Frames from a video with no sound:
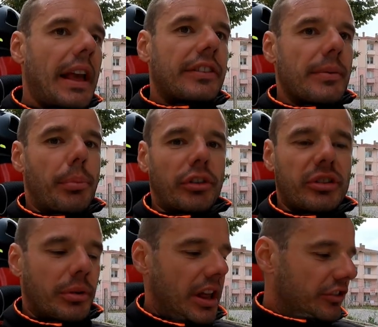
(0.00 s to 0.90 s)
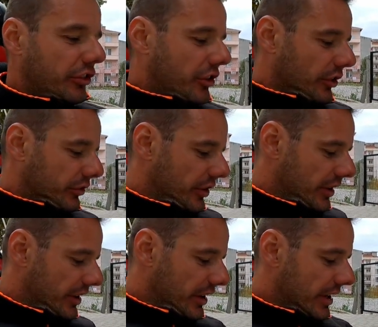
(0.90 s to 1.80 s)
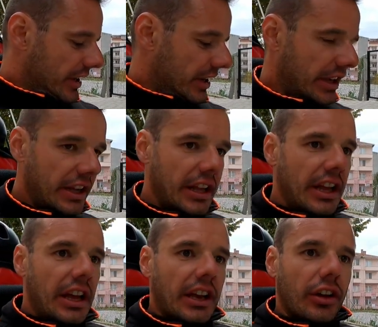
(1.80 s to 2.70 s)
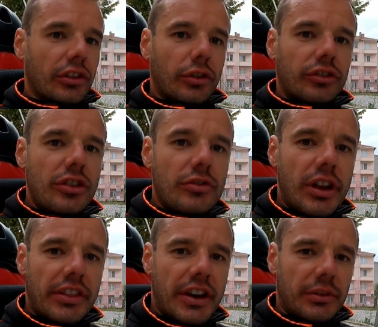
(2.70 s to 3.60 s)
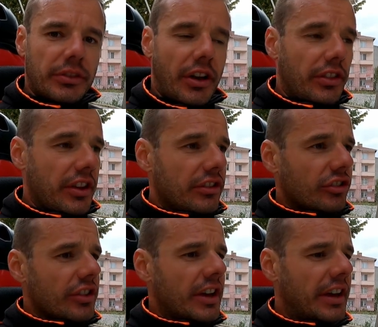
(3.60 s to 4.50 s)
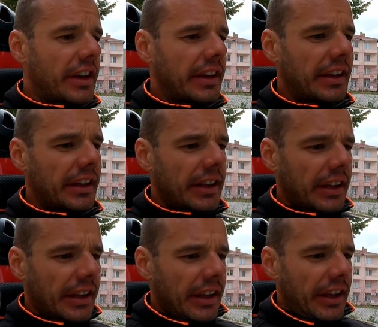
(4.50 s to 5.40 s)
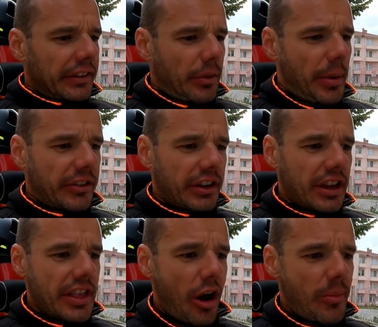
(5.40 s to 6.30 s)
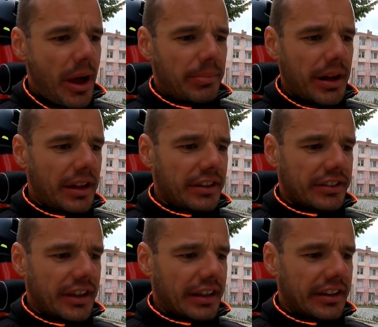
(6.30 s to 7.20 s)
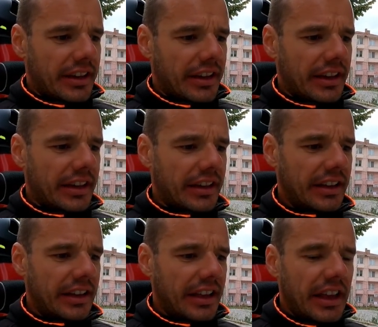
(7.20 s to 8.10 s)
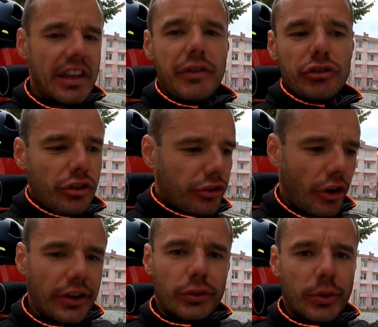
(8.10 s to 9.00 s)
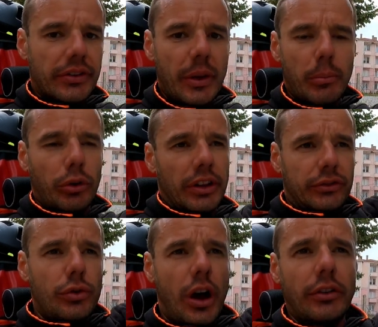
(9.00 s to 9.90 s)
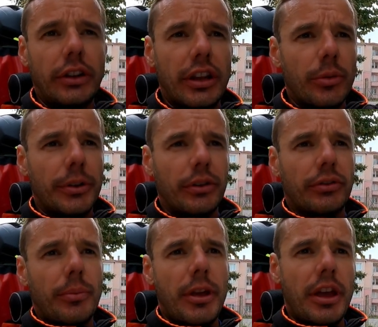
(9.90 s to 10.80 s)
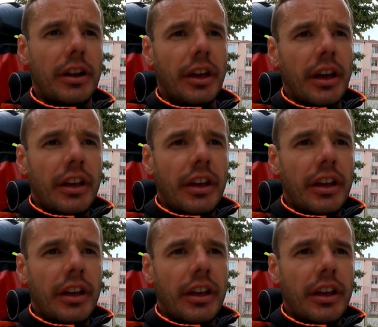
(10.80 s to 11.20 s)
It's impossible. I just can't continue like that without the engine. So basically now my plan is like, even just going to Istanbul is 200 kilometers from here.